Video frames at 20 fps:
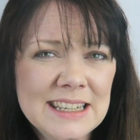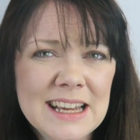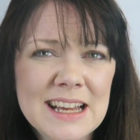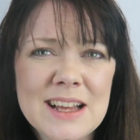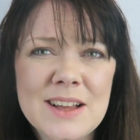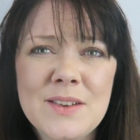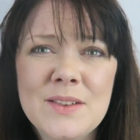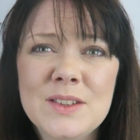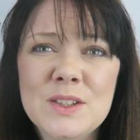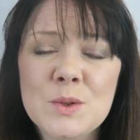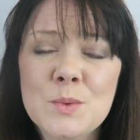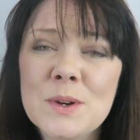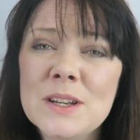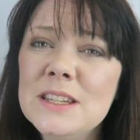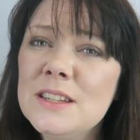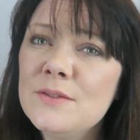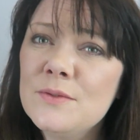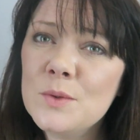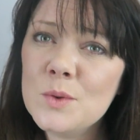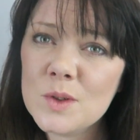uh,
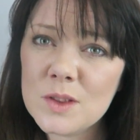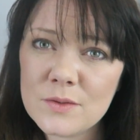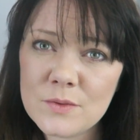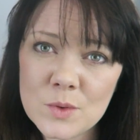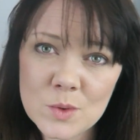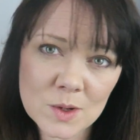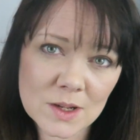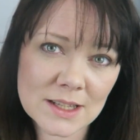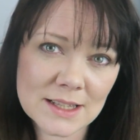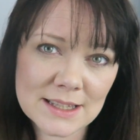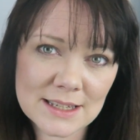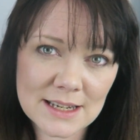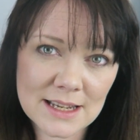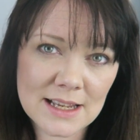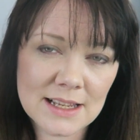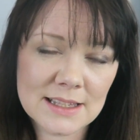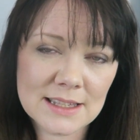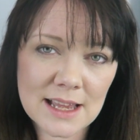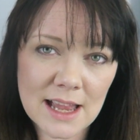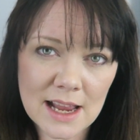twenty-fourth of August
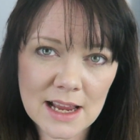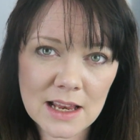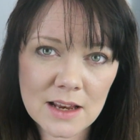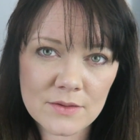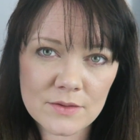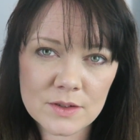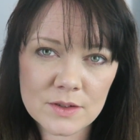is A-level